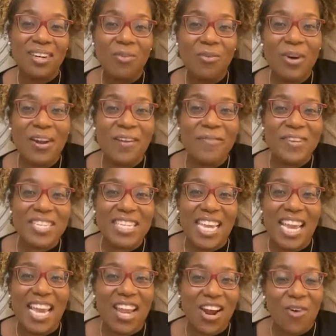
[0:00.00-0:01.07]
What if it's
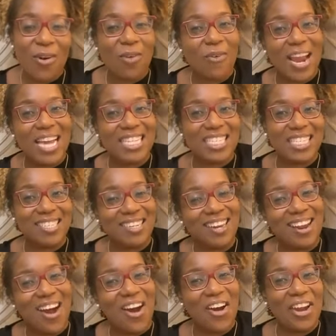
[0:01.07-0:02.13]
ghetto and ratchet
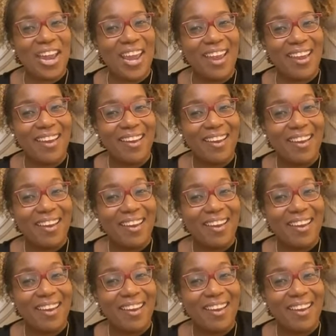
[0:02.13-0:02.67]
and all that?